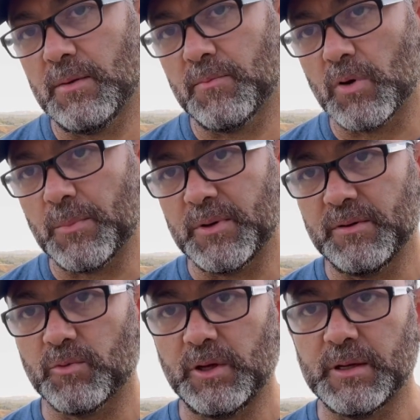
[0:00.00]
property is
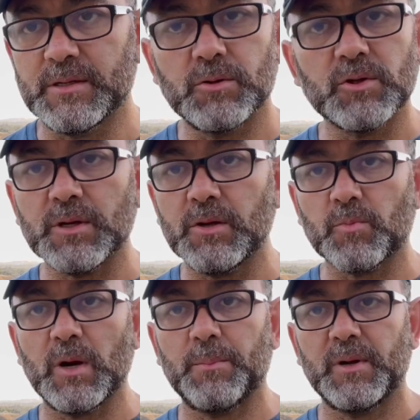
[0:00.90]
really nice. There's other
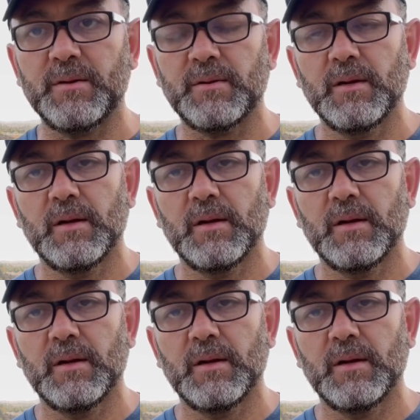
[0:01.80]
properties